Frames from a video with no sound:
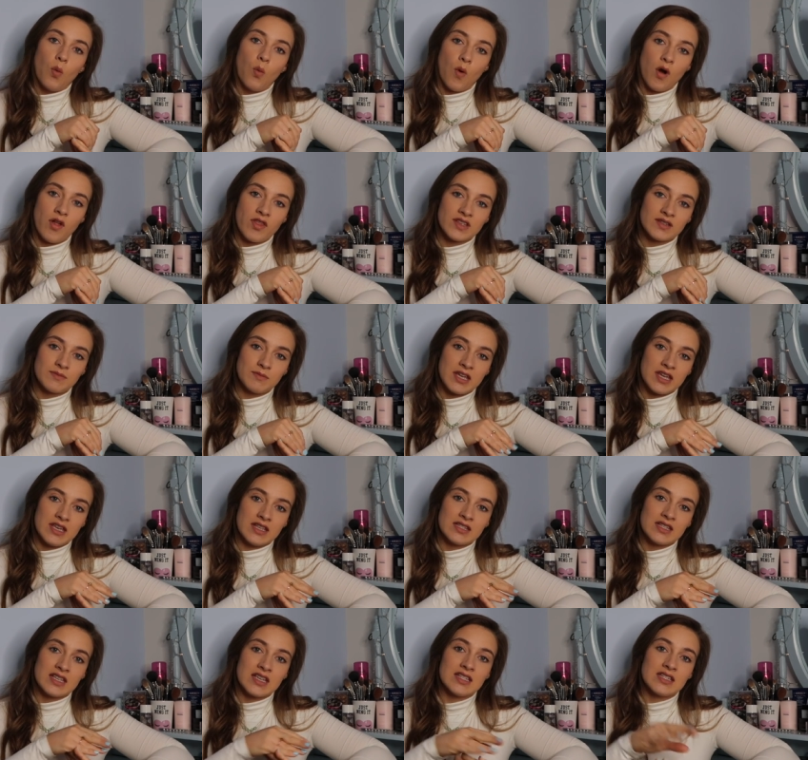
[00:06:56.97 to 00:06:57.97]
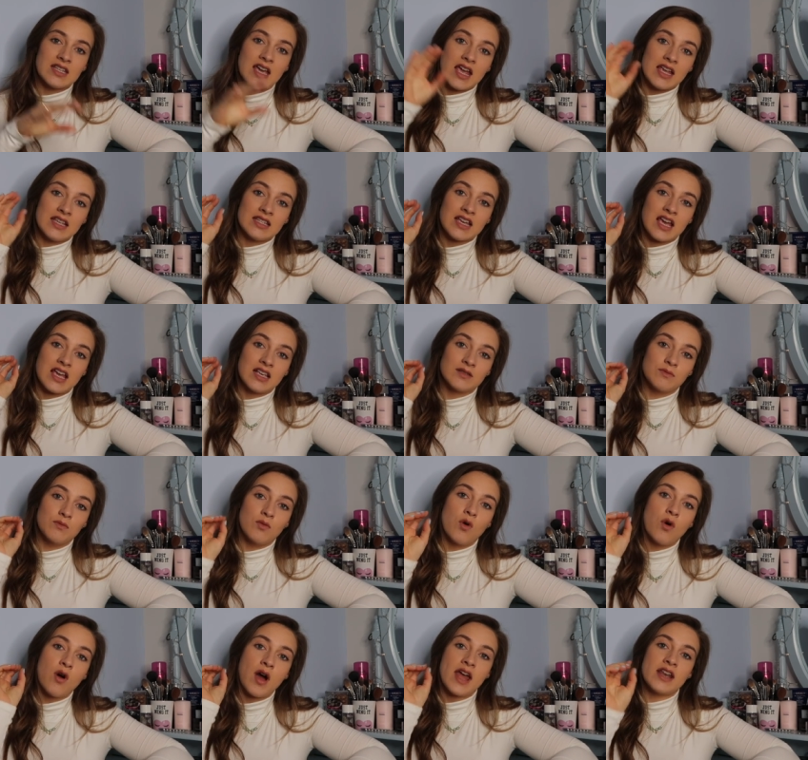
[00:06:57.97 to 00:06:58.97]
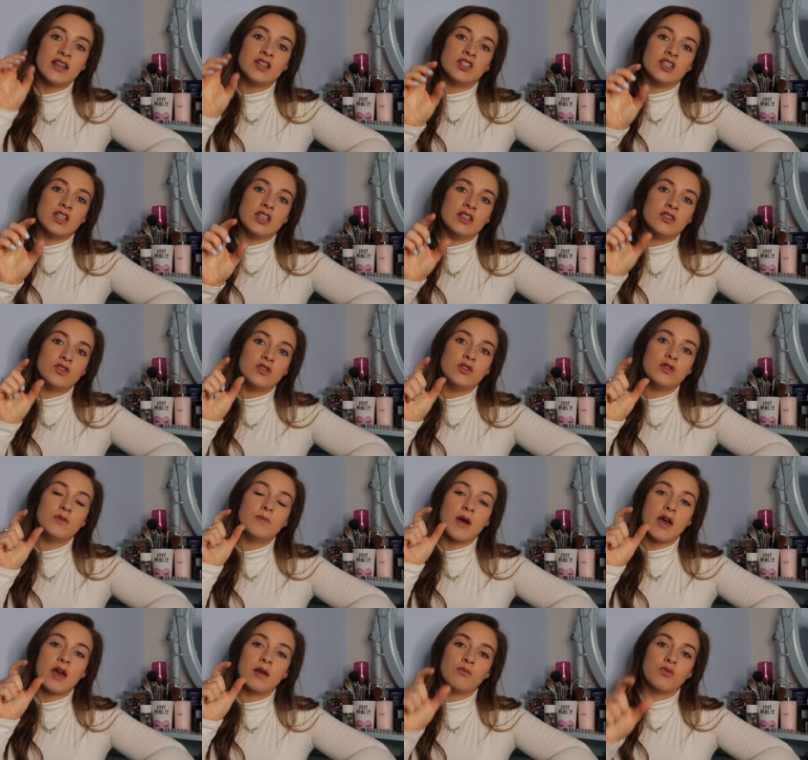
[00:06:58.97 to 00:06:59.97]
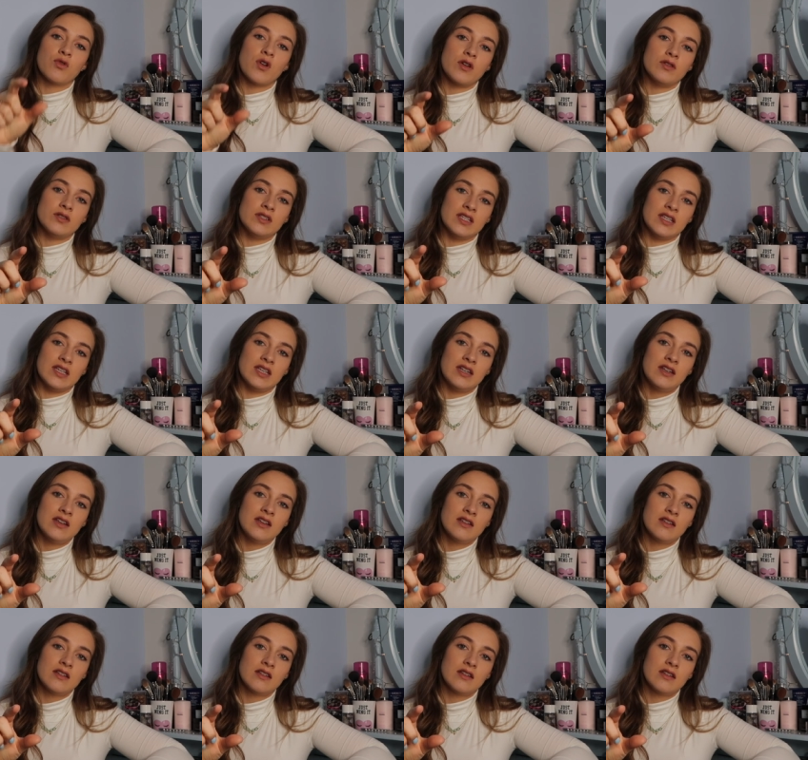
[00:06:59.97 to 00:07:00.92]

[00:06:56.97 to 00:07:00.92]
What this means is that it takes more energy to burn protein